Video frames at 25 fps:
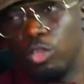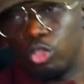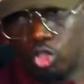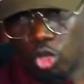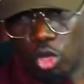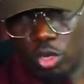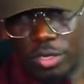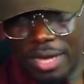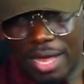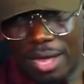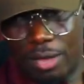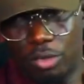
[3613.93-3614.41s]
So
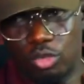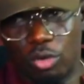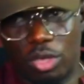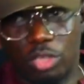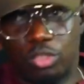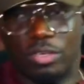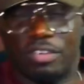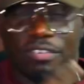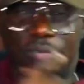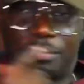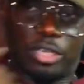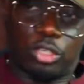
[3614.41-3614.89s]
now you want to
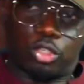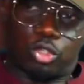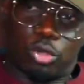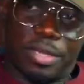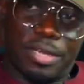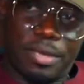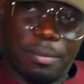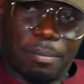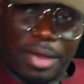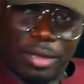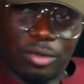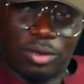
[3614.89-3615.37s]
give him a show in
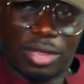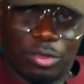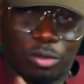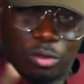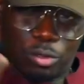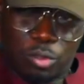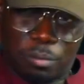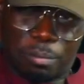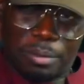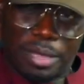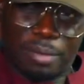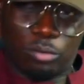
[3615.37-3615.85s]
Ibadan and you want
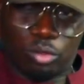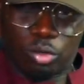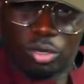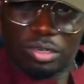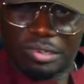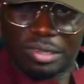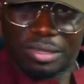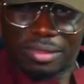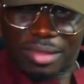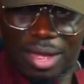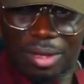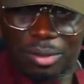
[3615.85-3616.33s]
to pay him
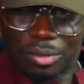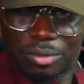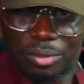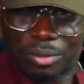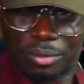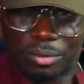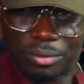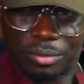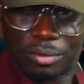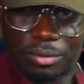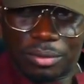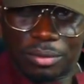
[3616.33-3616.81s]
200,000
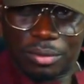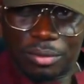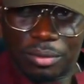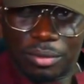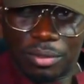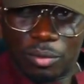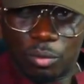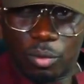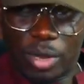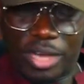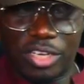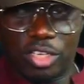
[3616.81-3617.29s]

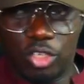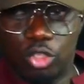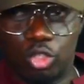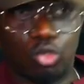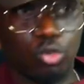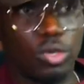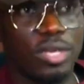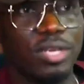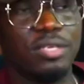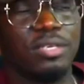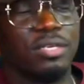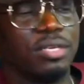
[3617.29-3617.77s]
when he's
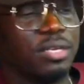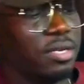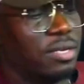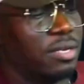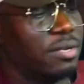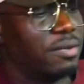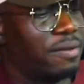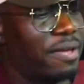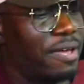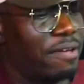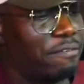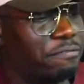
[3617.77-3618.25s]
doing
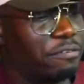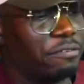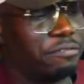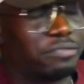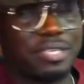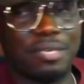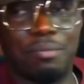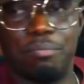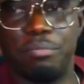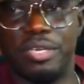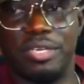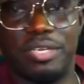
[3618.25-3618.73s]

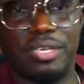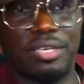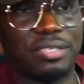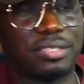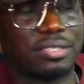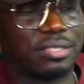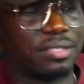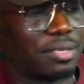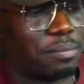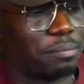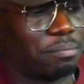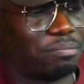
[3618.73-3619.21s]
15
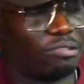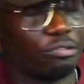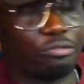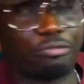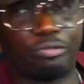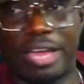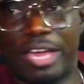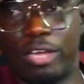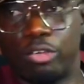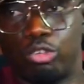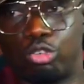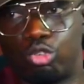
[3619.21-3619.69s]
minutes
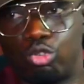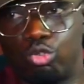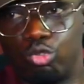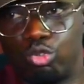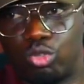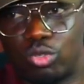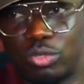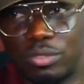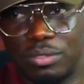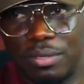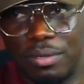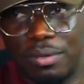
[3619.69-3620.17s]
profile shoot
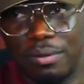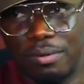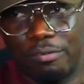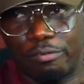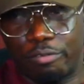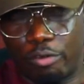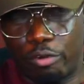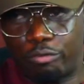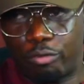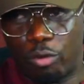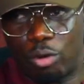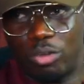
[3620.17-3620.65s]
for
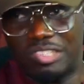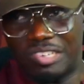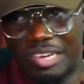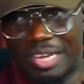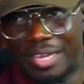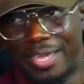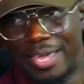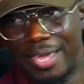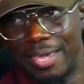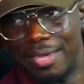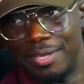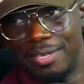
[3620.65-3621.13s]

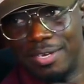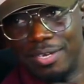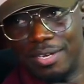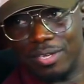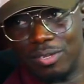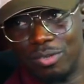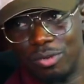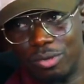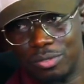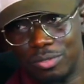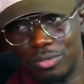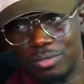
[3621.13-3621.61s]
400k in
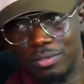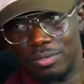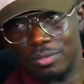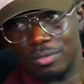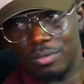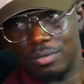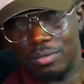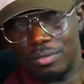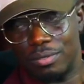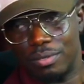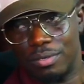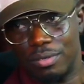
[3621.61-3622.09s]
Lagos.
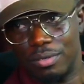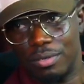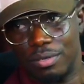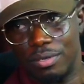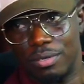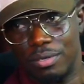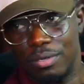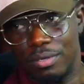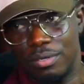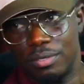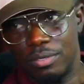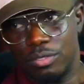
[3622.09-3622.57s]

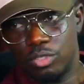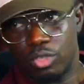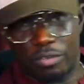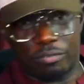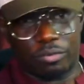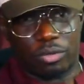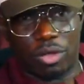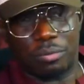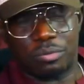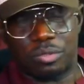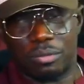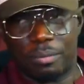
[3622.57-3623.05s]
So if he
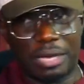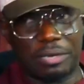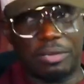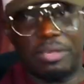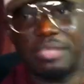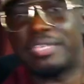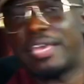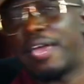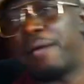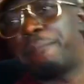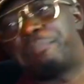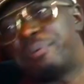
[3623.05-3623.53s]
comes to Ibadan, he's
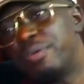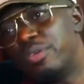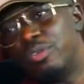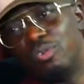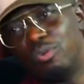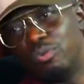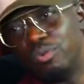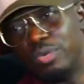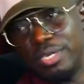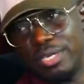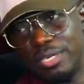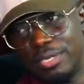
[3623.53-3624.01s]
helping you.
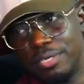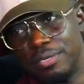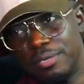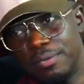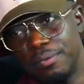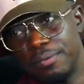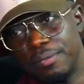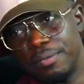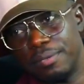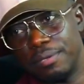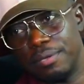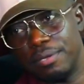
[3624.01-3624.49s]

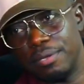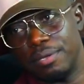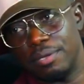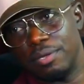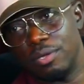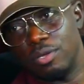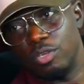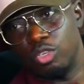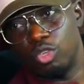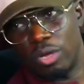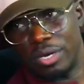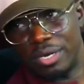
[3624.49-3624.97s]

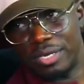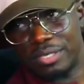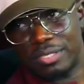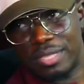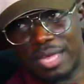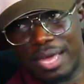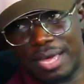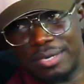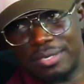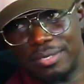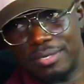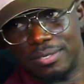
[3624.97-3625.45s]
You
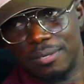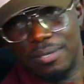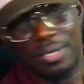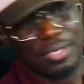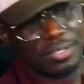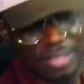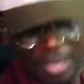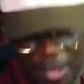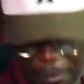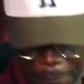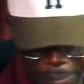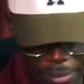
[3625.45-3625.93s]
understand? He's
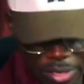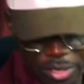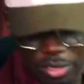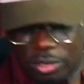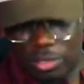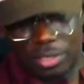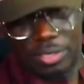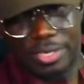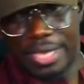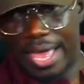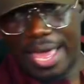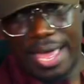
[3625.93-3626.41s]
helping,
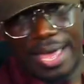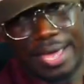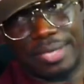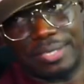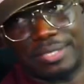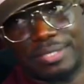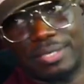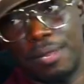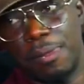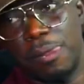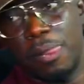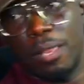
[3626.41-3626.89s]
yes.